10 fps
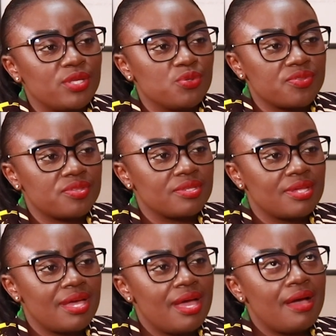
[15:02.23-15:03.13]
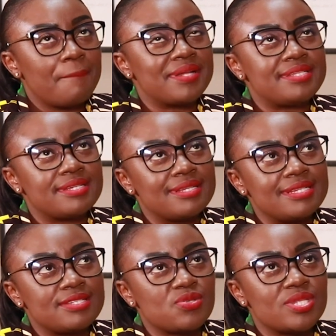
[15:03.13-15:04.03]
youth.
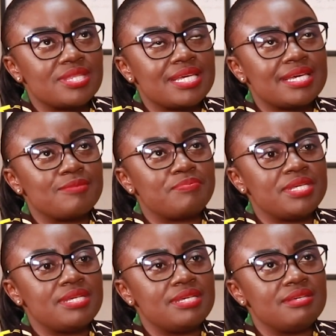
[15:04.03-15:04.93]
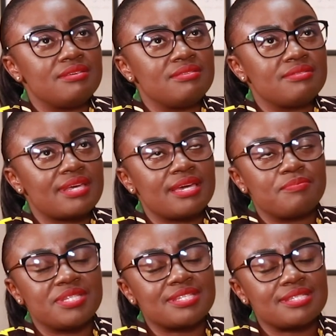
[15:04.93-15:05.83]
particularly so that they can be
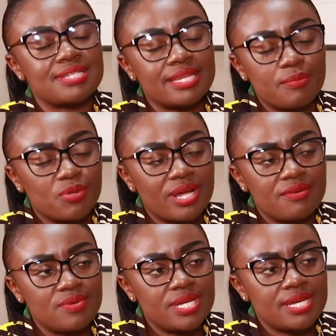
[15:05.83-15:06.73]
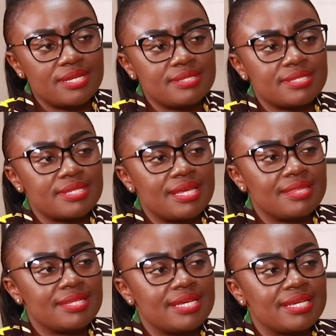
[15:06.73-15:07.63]
in sustainable careers
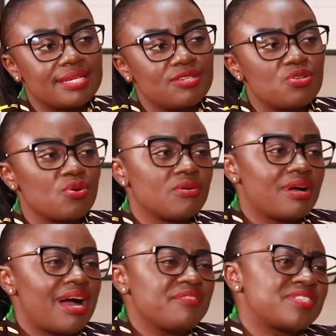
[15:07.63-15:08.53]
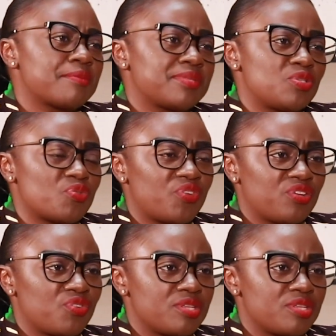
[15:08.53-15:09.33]
and they can, have something to fend for